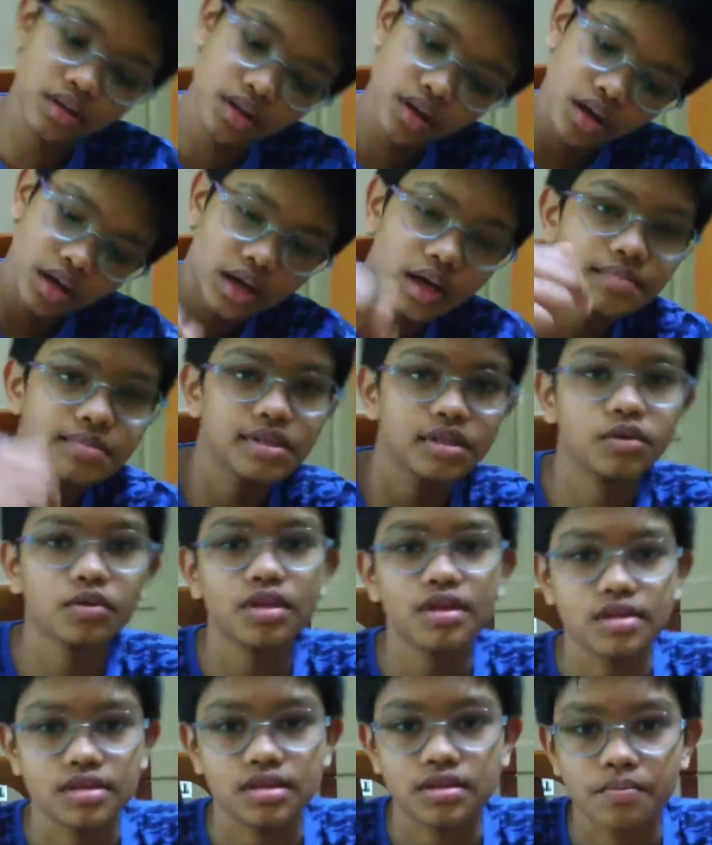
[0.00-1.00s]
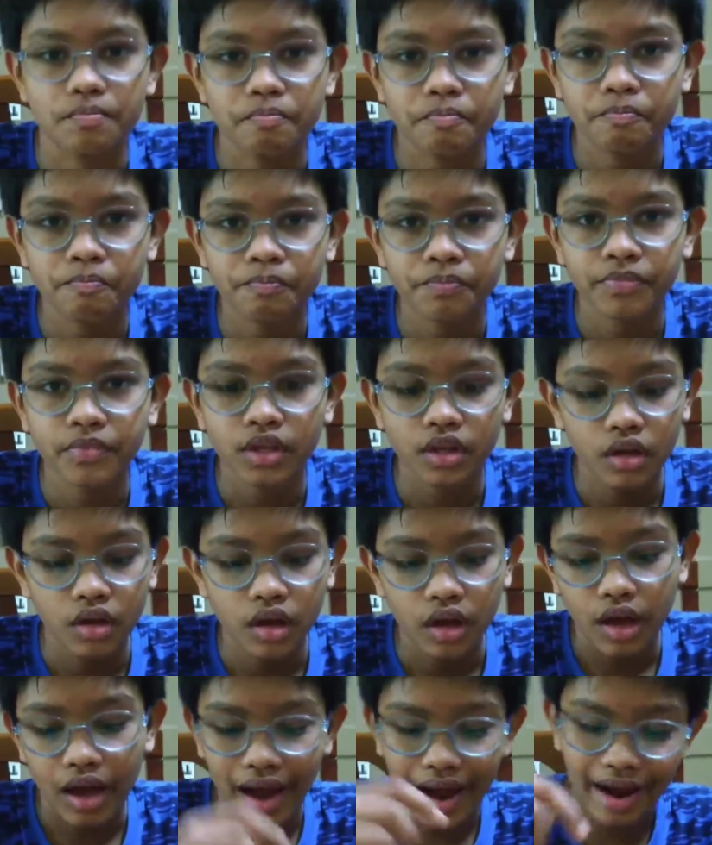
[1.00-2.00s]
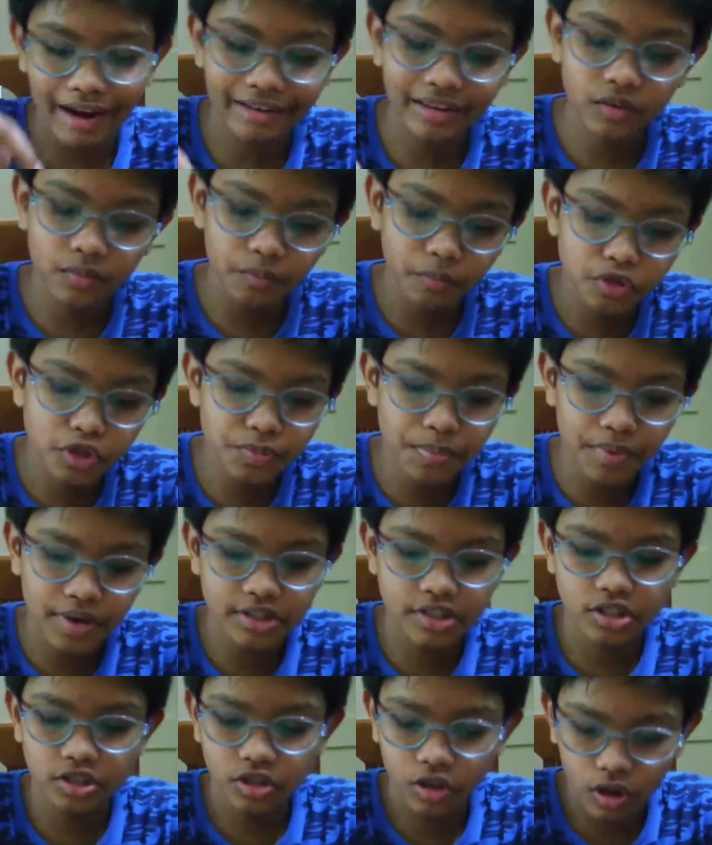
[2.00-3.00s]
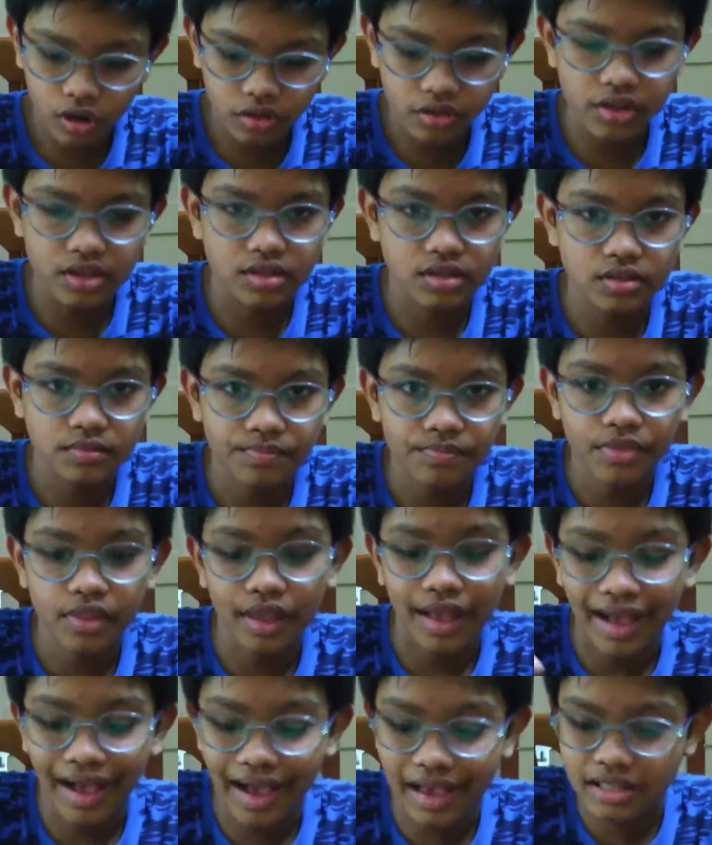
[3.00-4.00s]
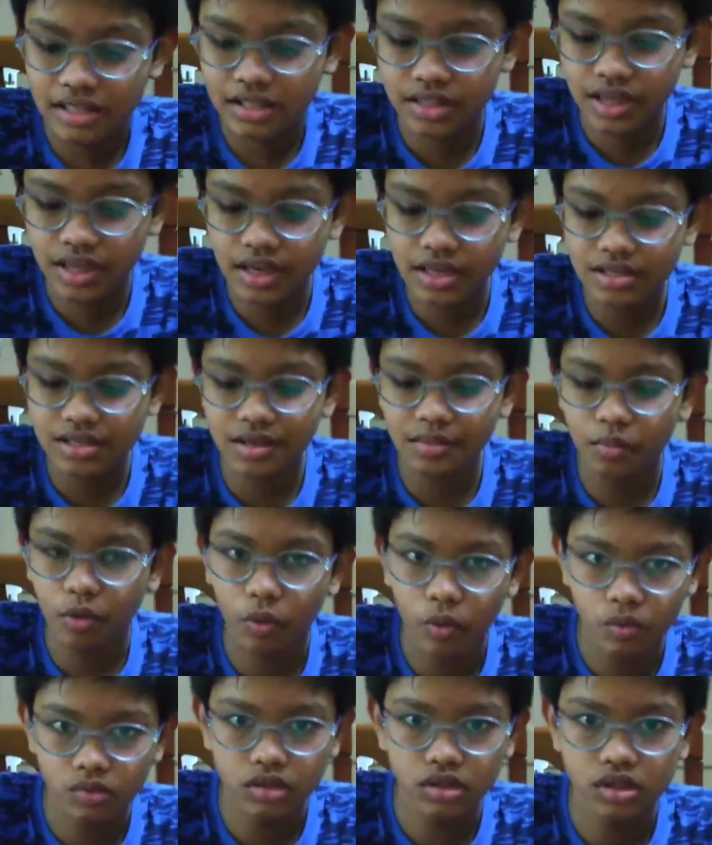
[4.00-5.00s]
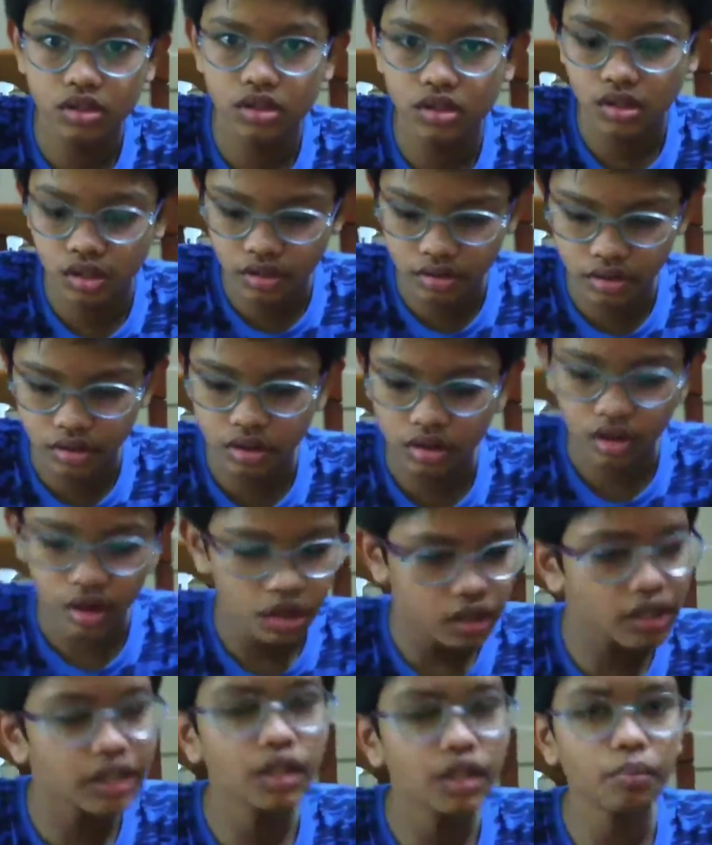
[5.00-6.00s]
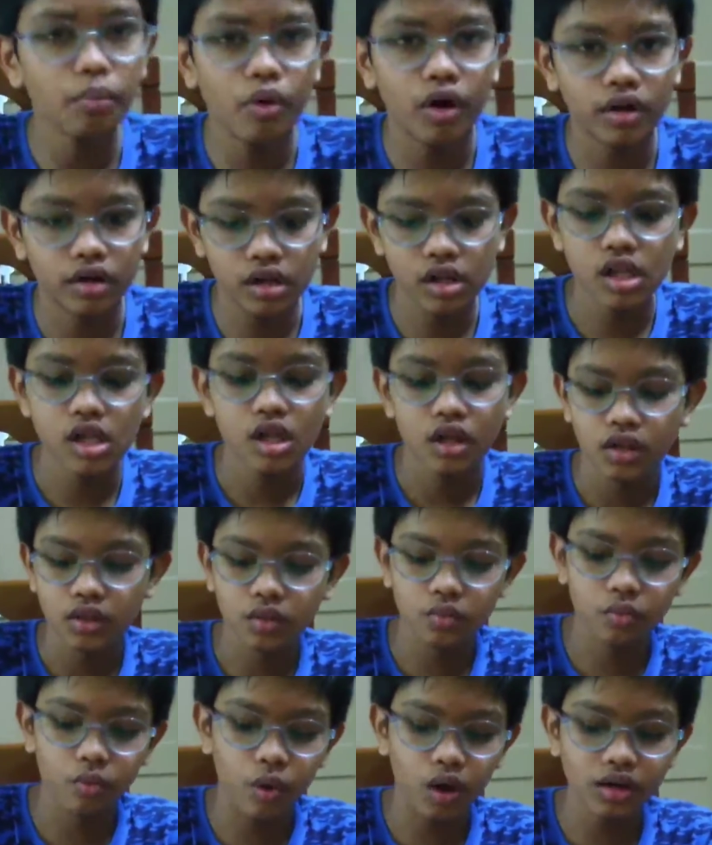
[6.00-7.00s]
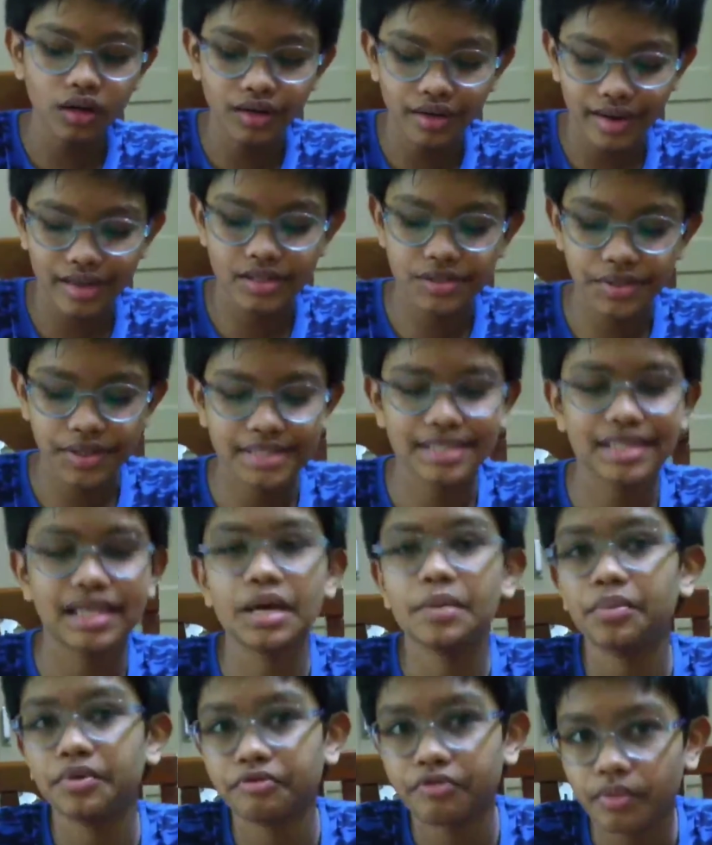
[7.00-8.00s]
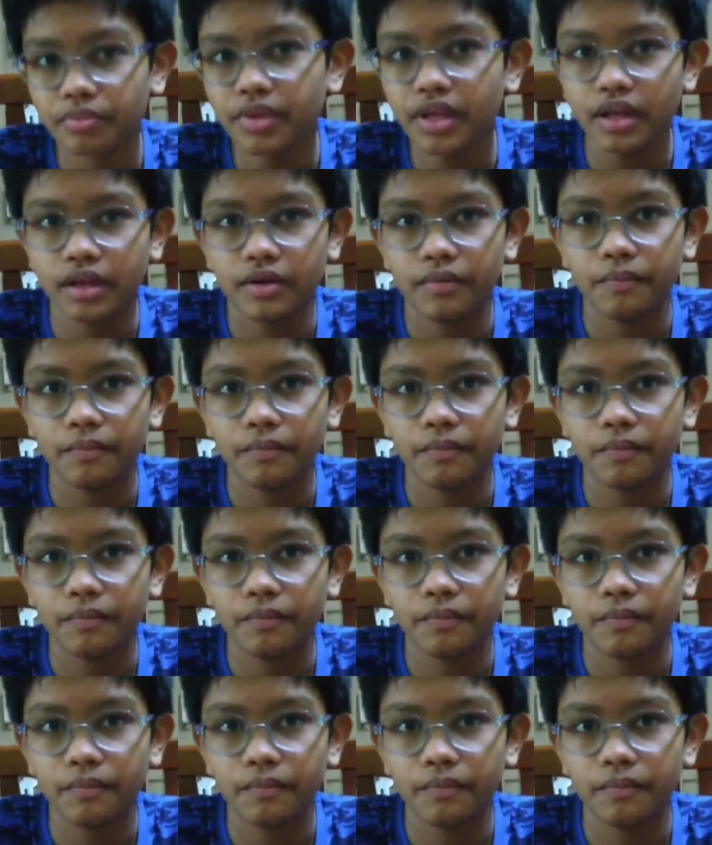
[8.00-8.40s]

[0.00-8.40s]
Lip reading: comes into this and puts pressure on this. As there is some holes in the bottle, the water tries to escape it from there.